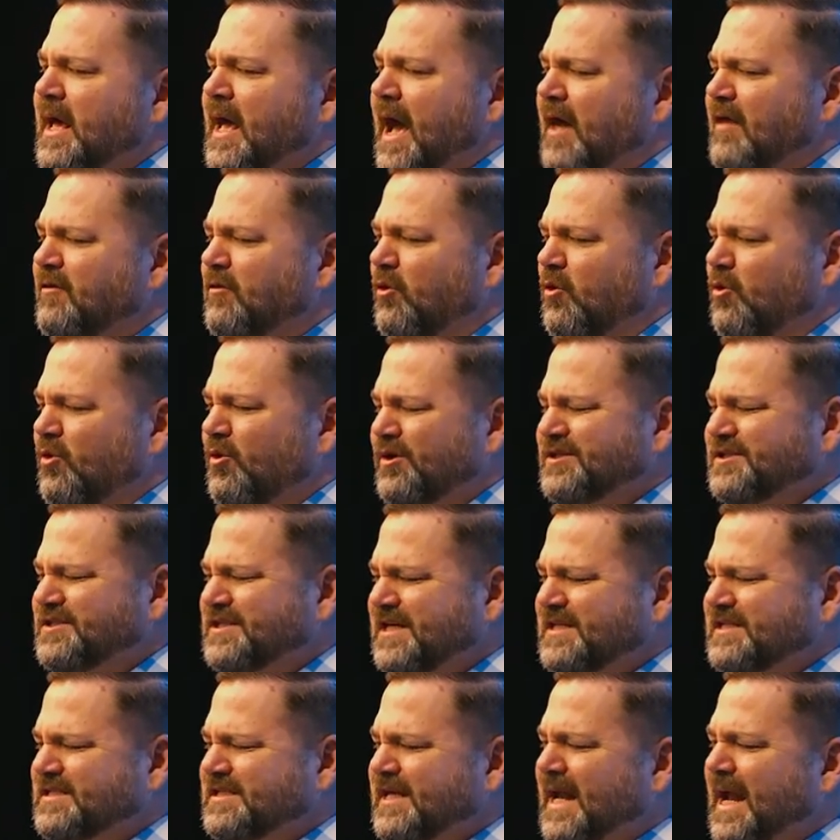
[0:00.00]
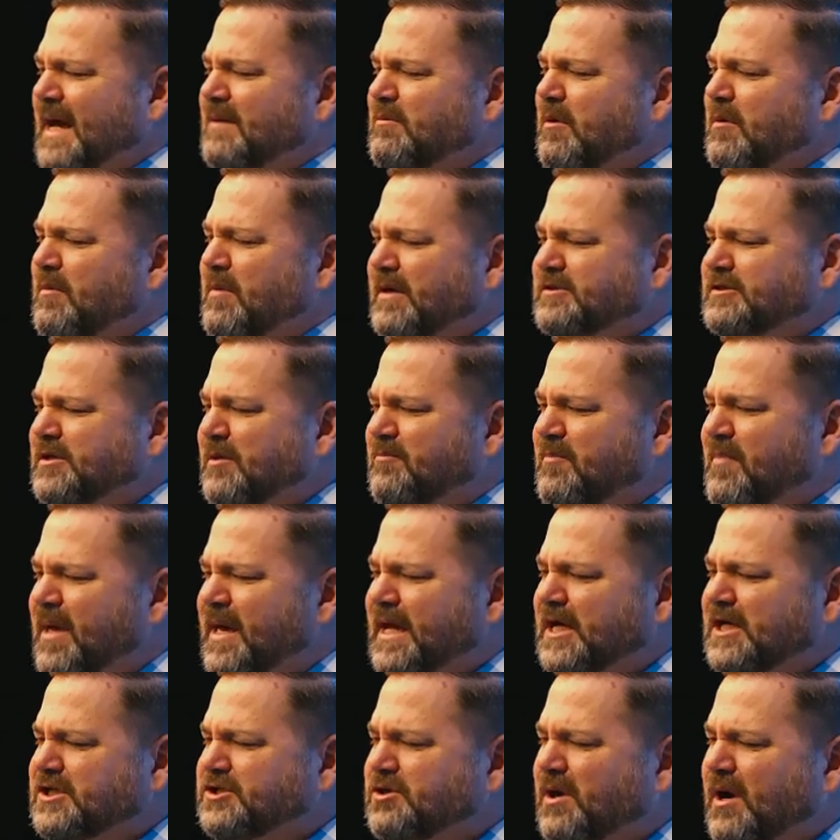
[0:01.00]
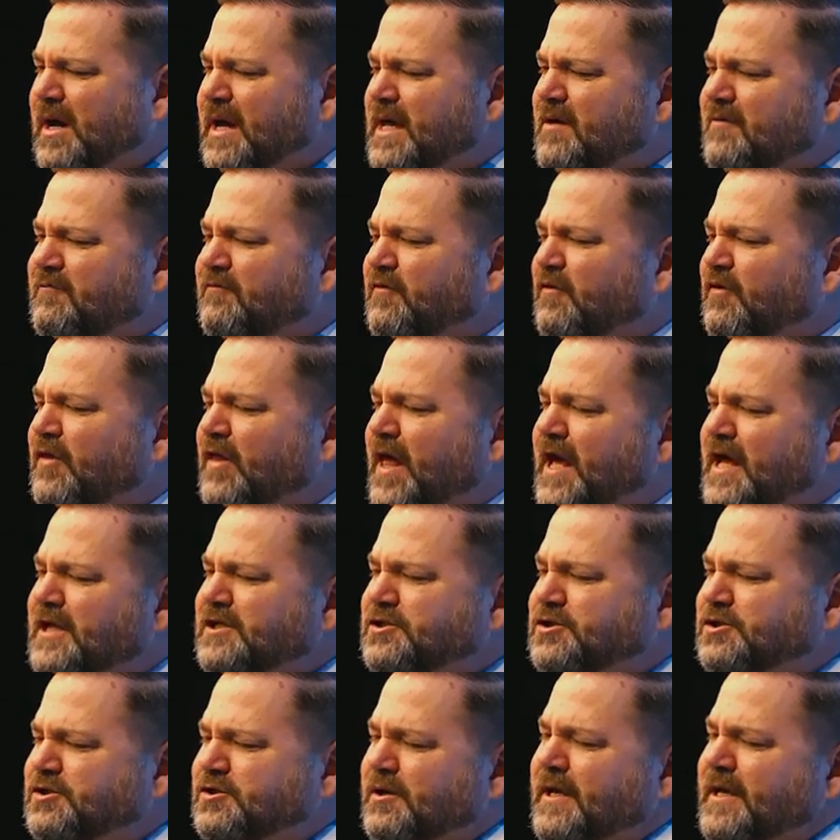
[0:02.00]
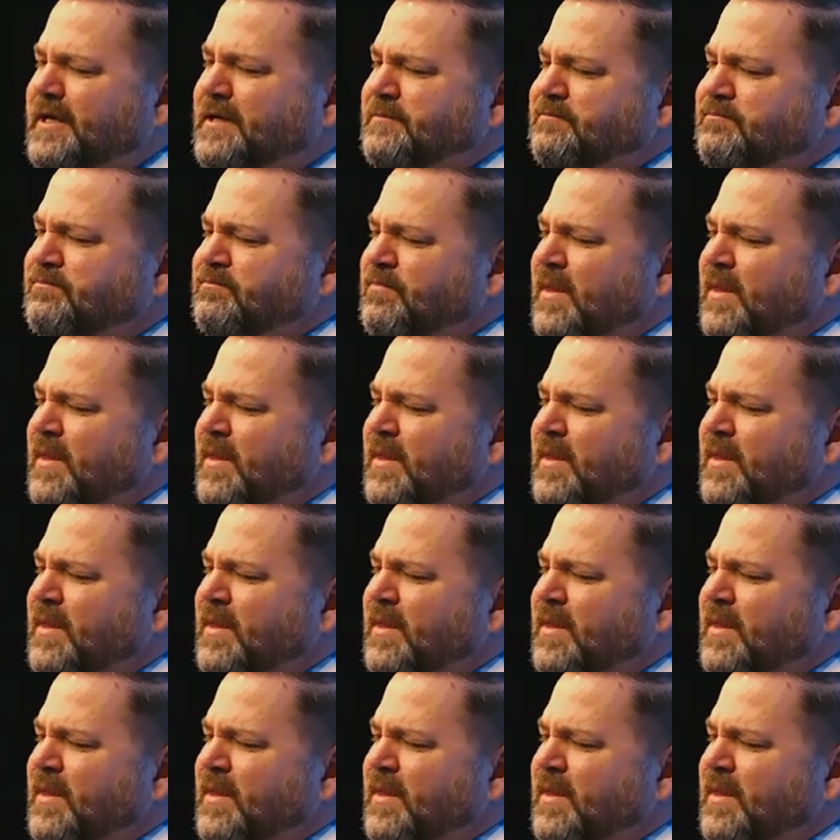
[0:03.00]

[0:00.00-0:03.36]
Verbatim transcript: And the Lord says that I'm about to make a triumphal entry